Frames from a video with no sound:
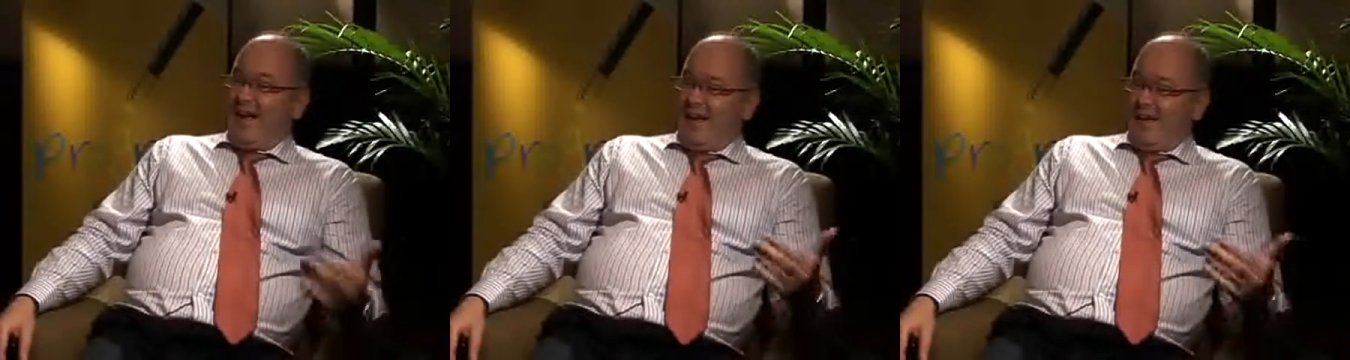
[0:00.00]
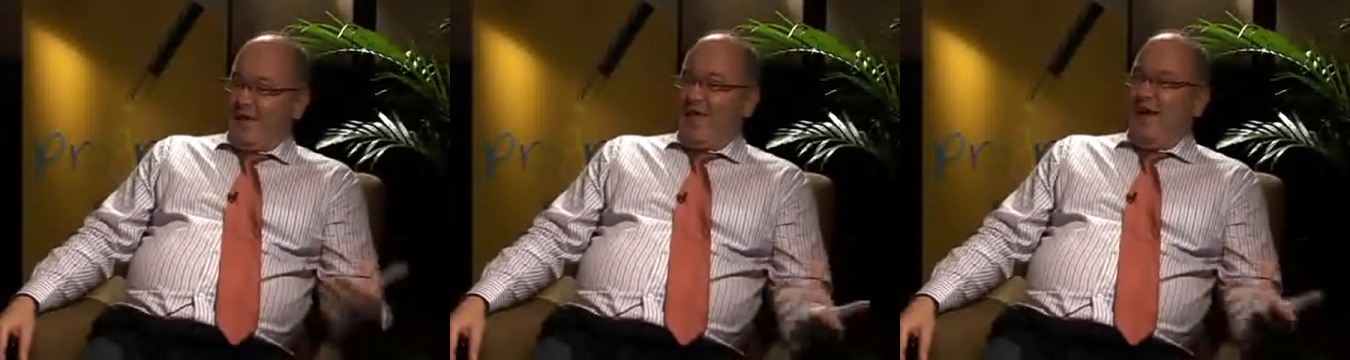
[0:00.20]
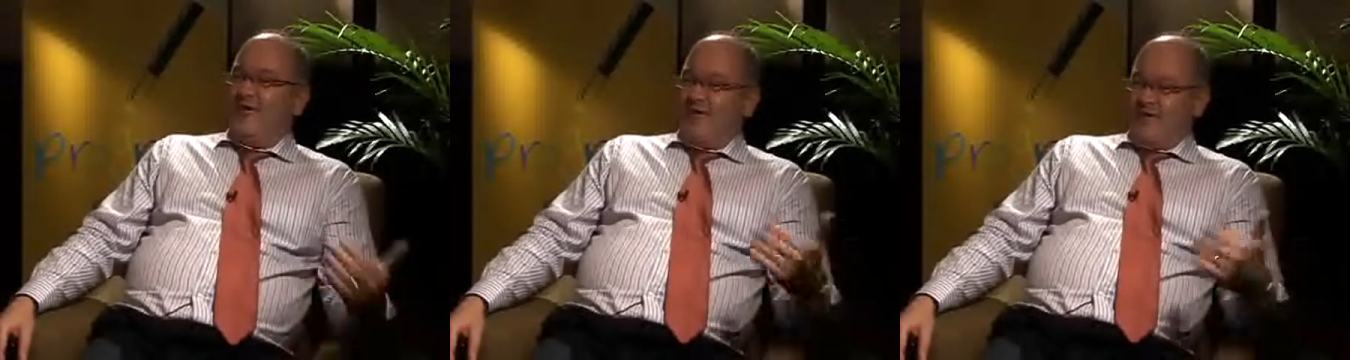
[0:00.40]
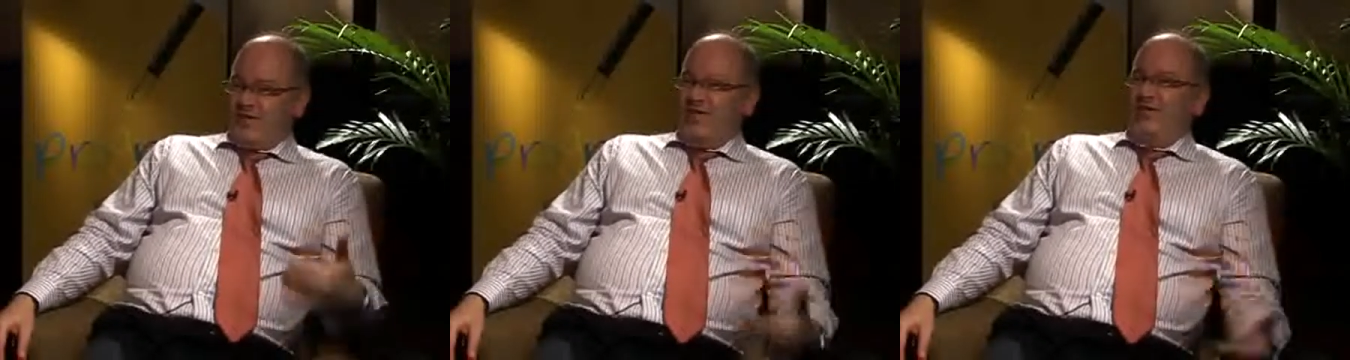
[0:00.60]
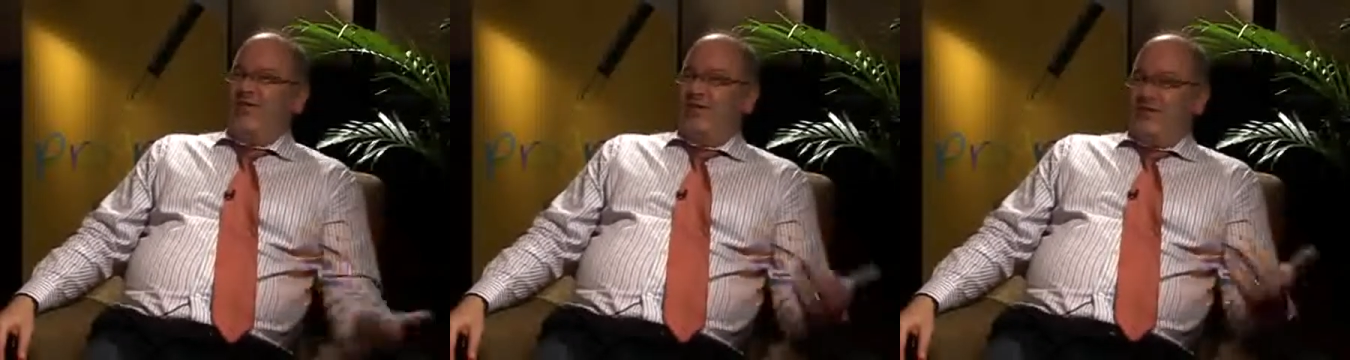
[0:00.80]
if they're not
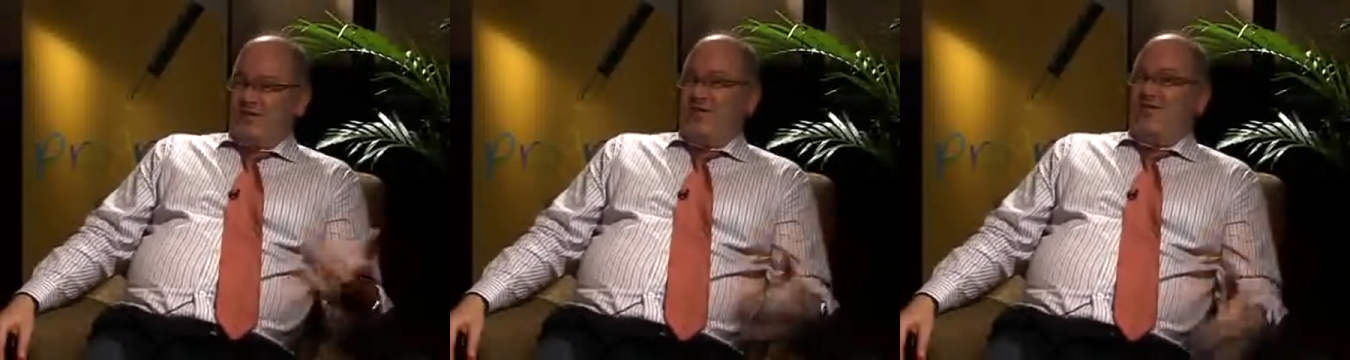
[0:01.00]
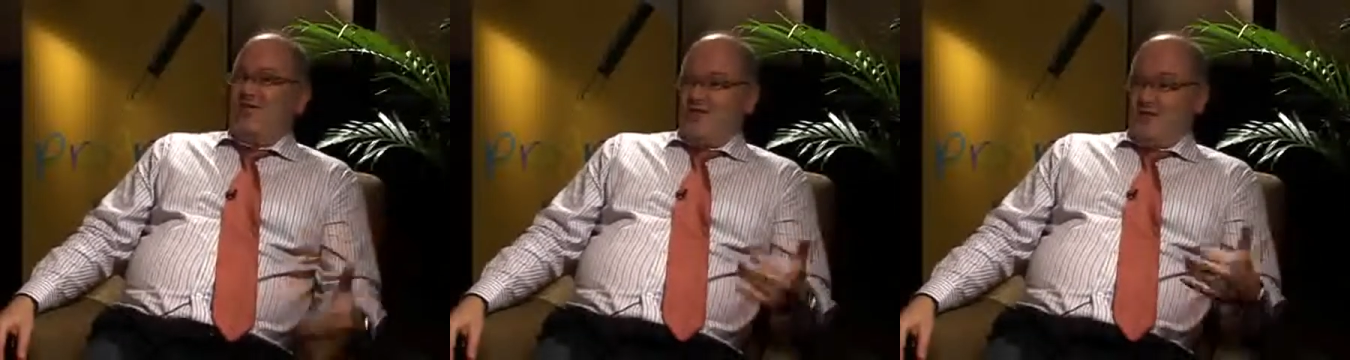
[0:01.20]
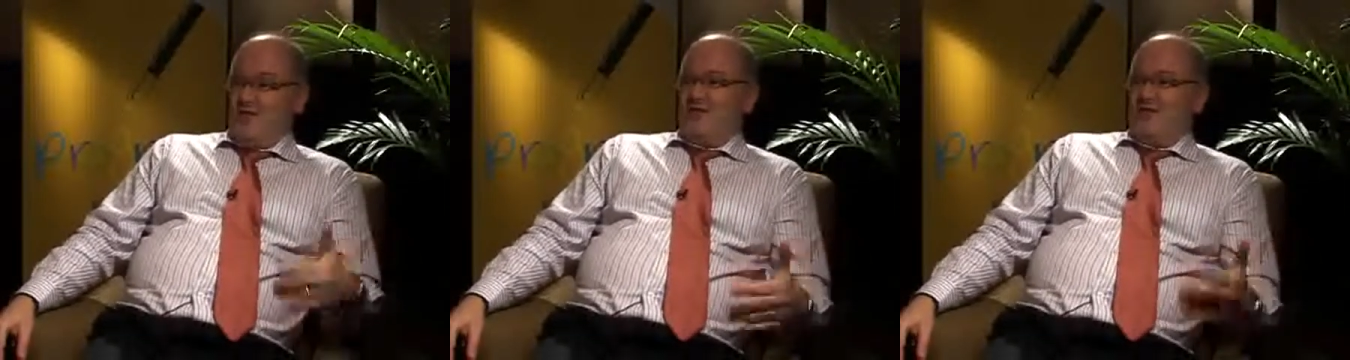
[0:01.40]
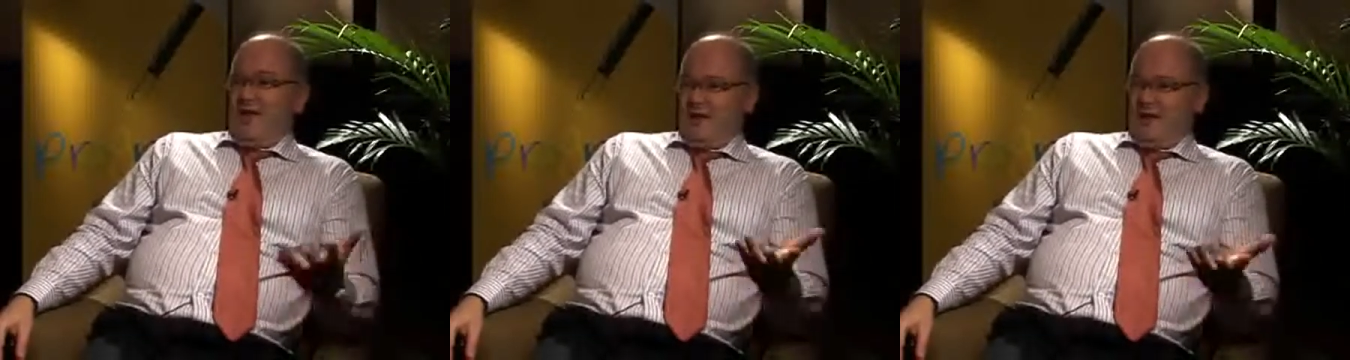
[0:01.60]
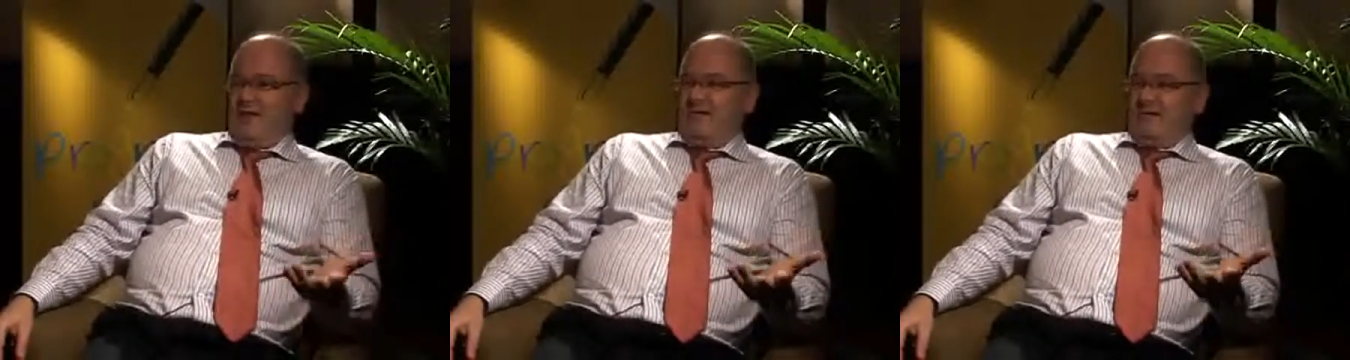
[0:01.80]
just seen as
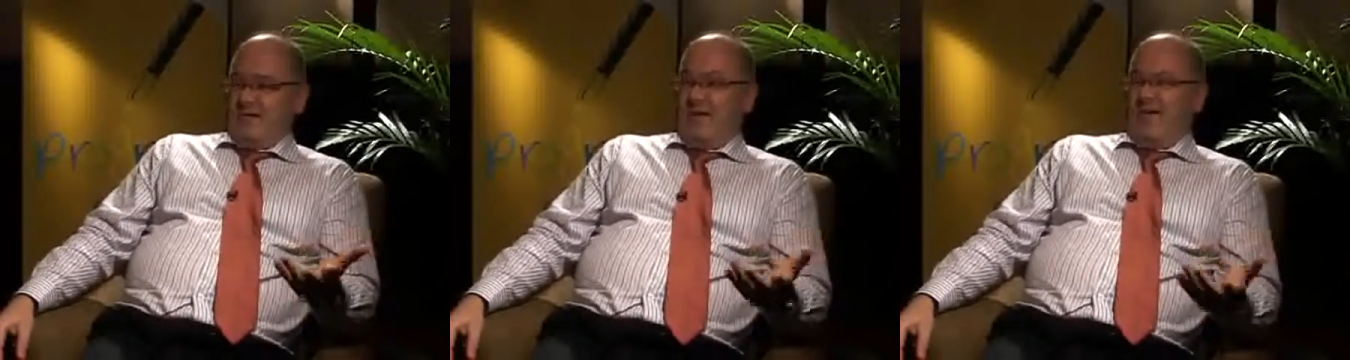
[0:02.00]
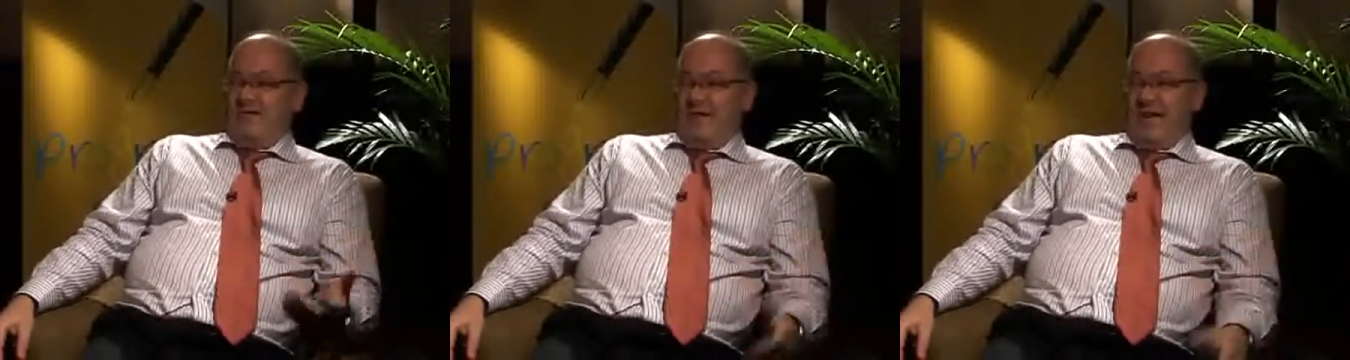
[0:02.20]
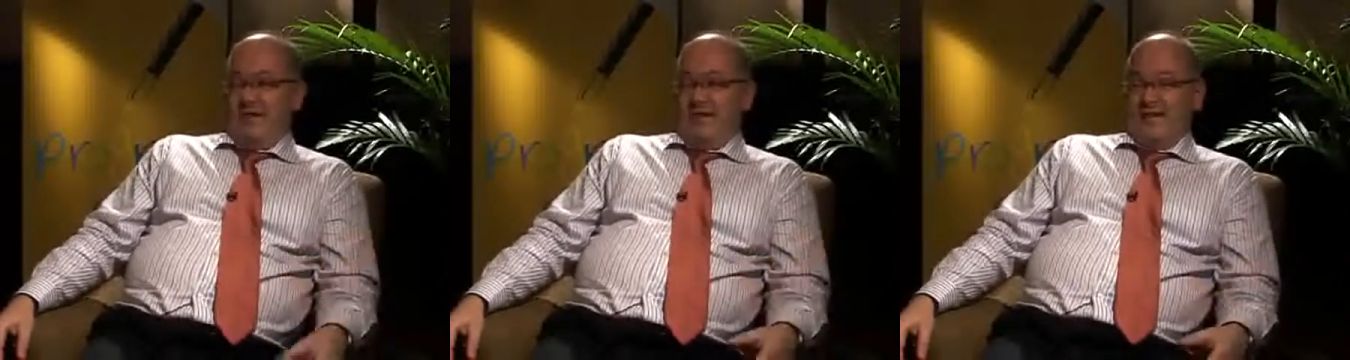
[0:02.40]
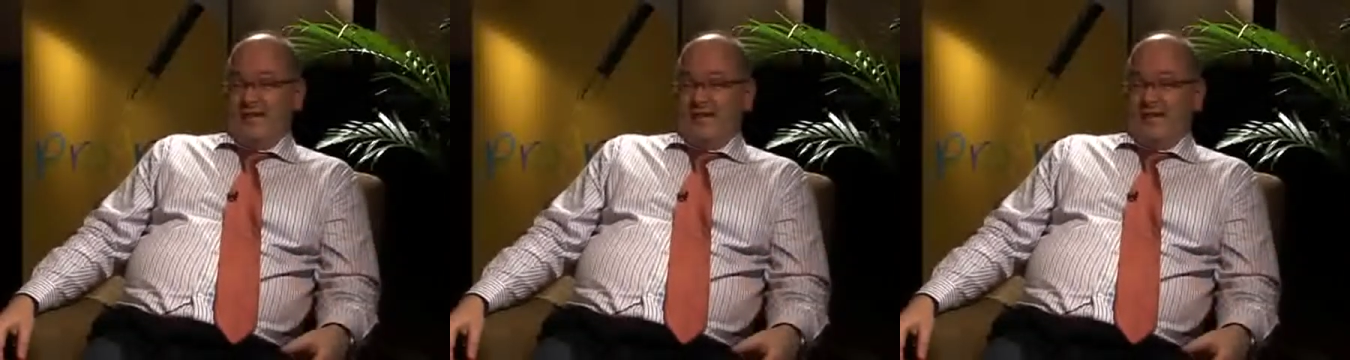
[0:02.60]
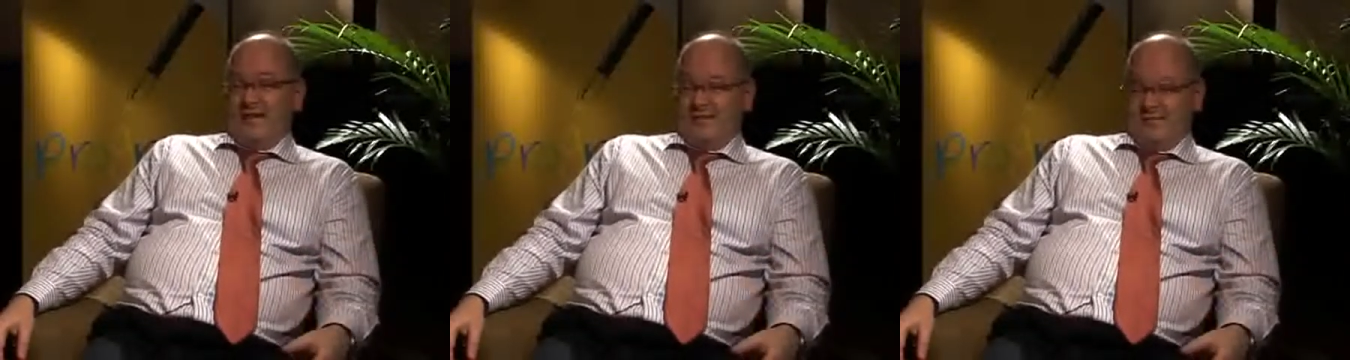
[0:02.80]
consuming young talent.
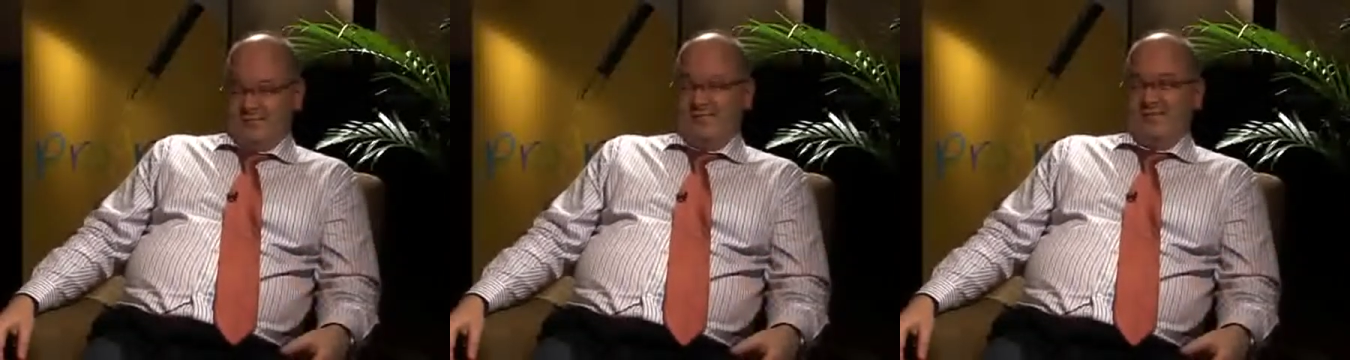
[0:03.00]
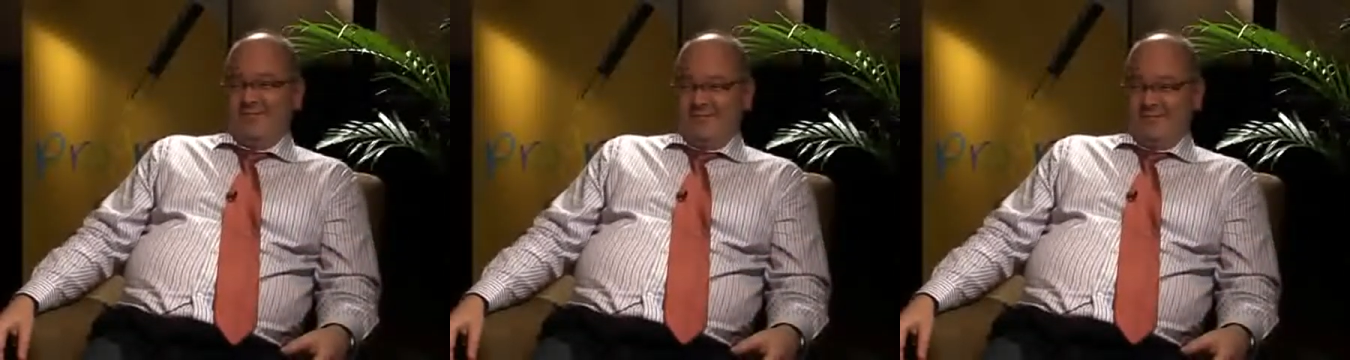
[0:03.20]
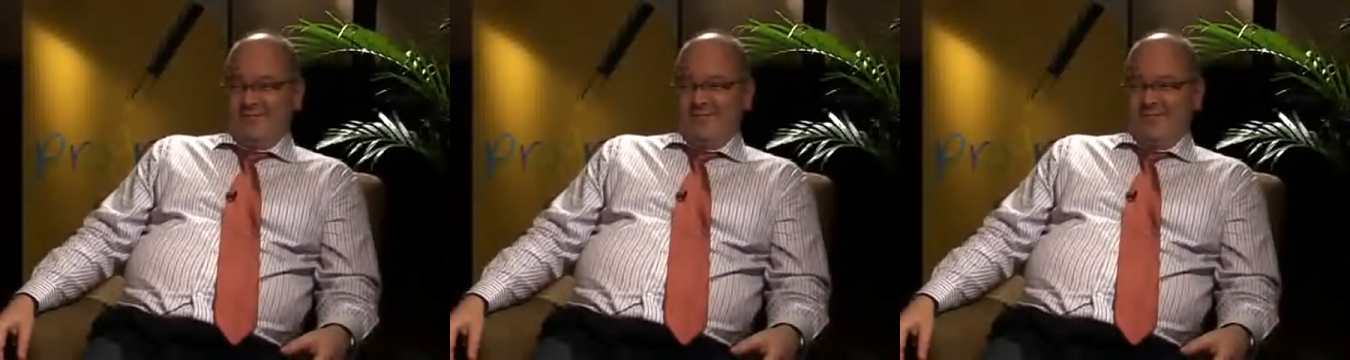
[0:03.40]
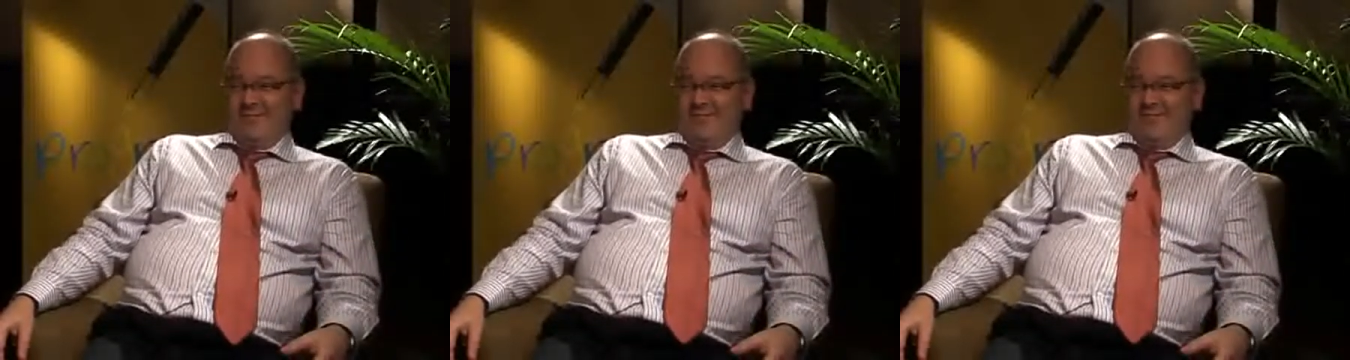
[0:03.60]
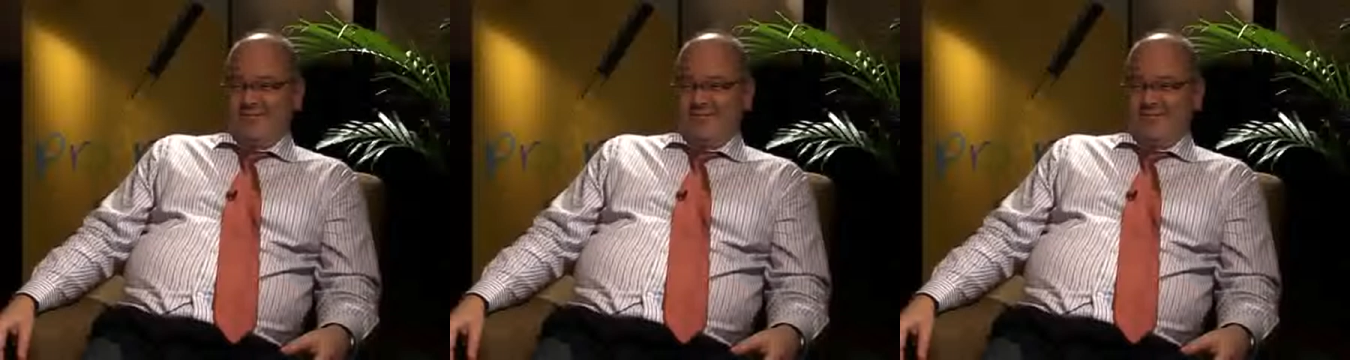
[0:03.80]
Right.